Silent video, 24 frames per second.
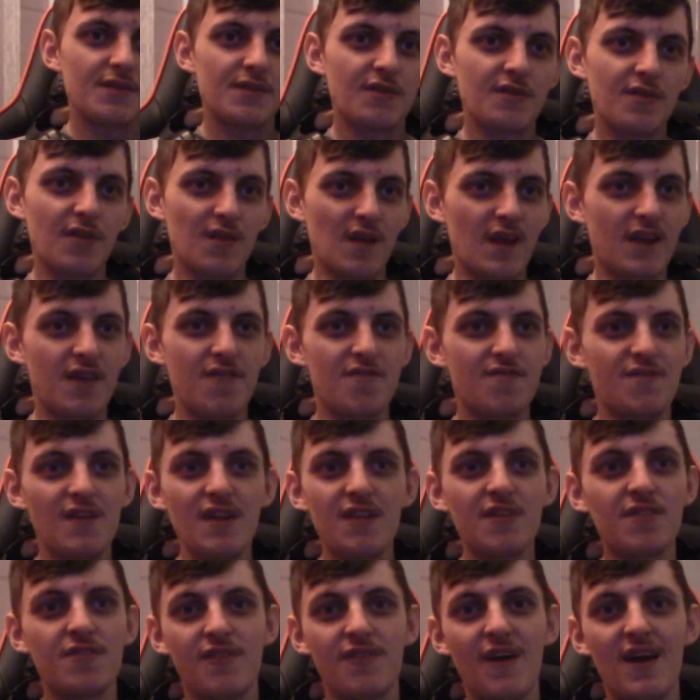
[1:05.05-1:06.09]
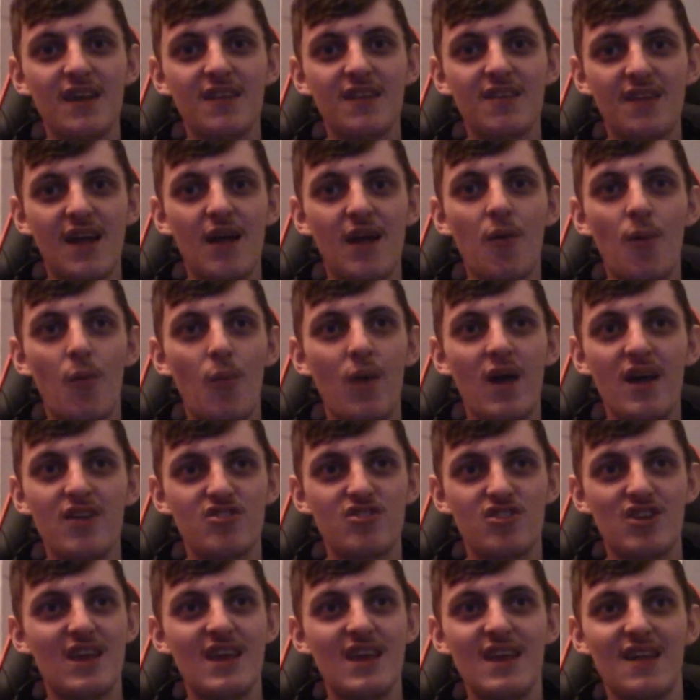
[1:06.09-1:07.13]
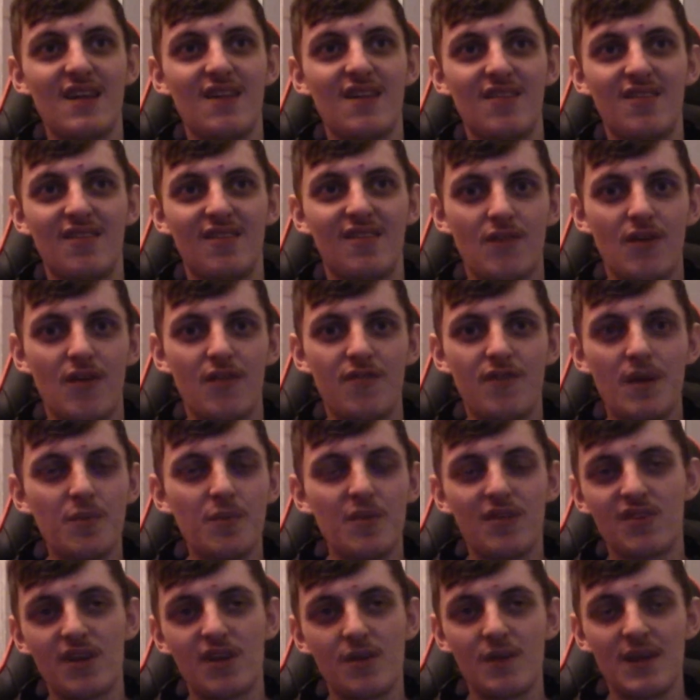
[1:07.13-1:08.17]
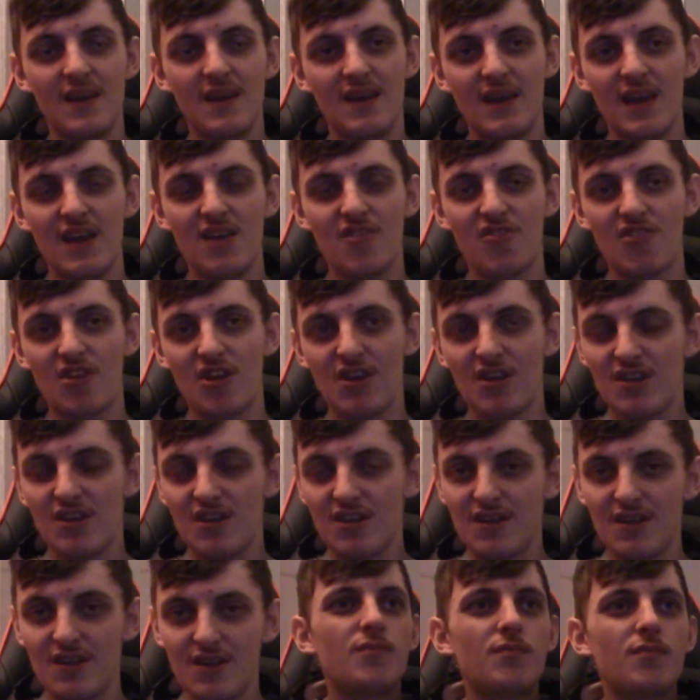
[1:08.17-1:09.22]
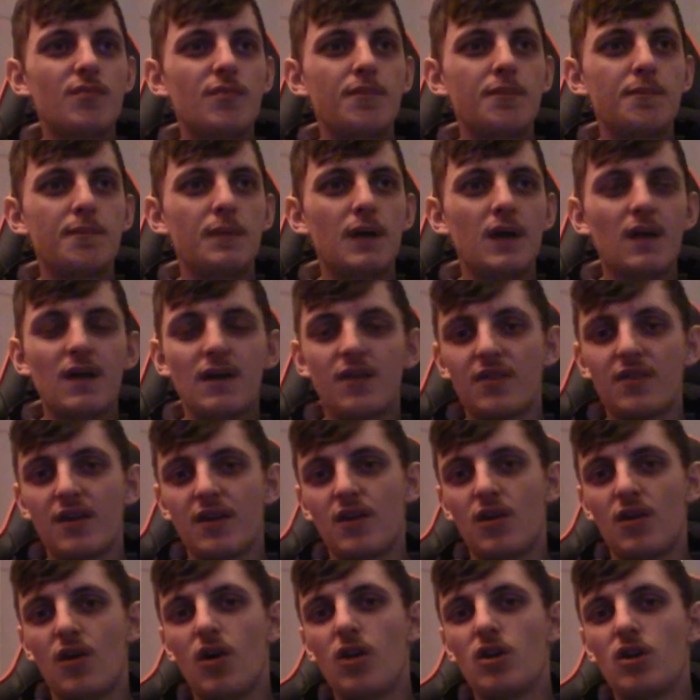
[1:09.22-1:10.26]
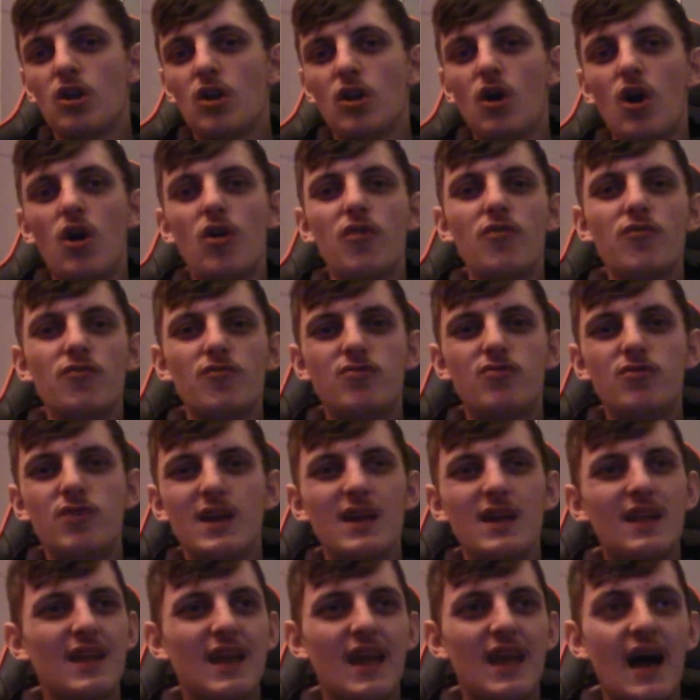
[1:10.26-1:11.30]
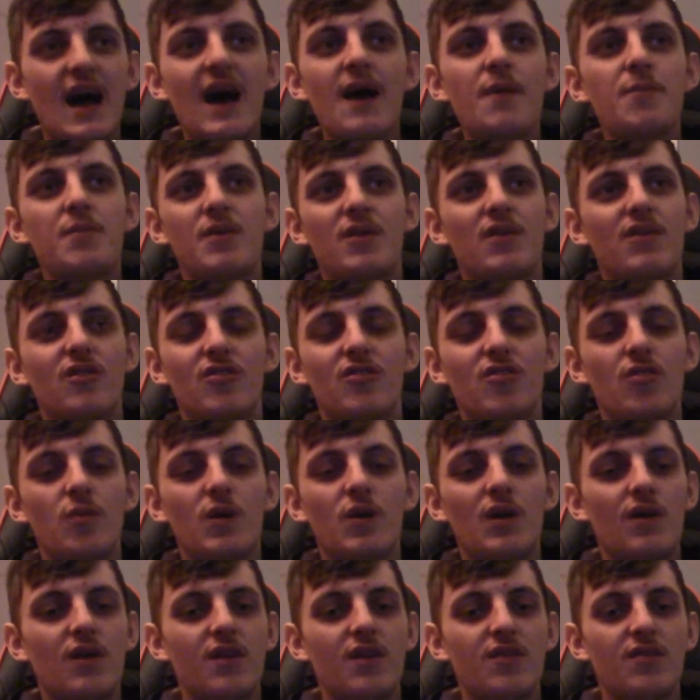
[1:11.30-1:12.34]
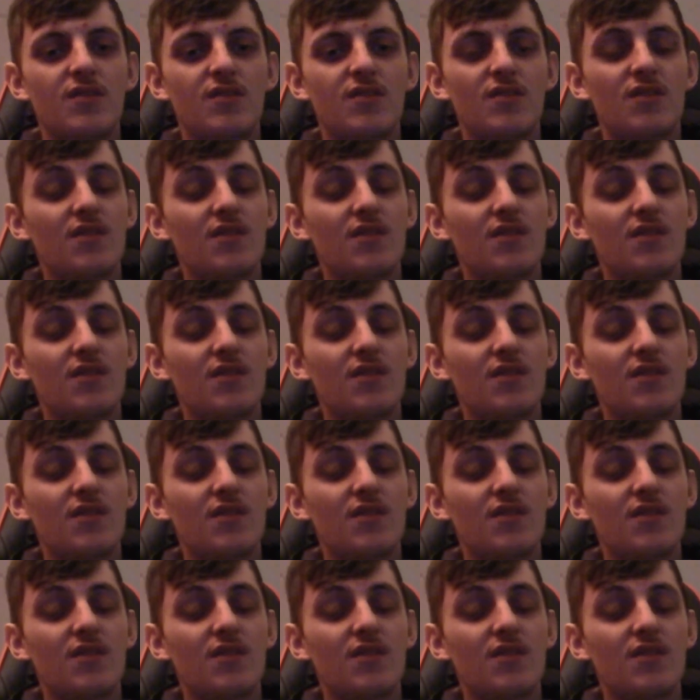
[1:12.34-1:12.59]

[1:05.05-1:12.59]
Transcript: So, like, if Fisk finds out where she is, her family's going to be in danger. But yeah, like I said, not a lot really happened, to be honest.